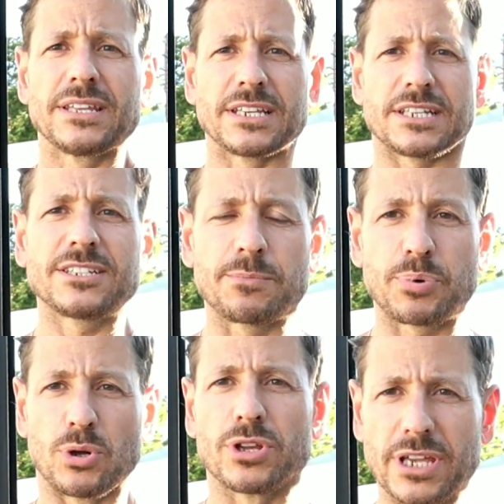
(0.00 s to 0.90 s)
This is a
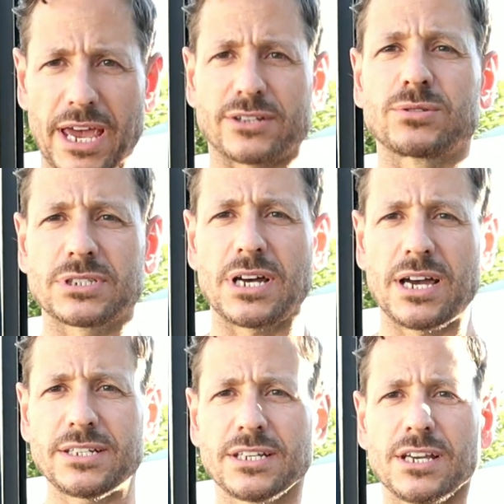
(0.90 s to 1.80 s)
pulling
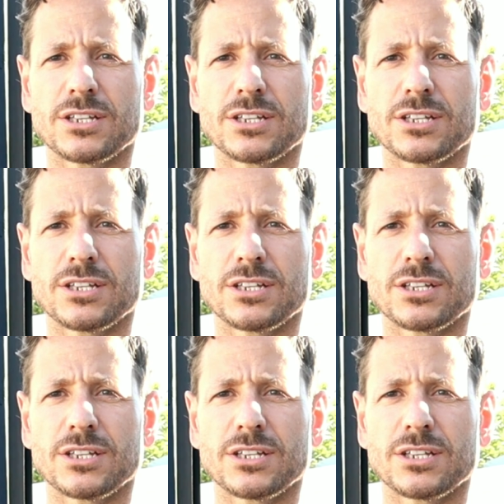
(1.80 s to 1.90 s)
exercise,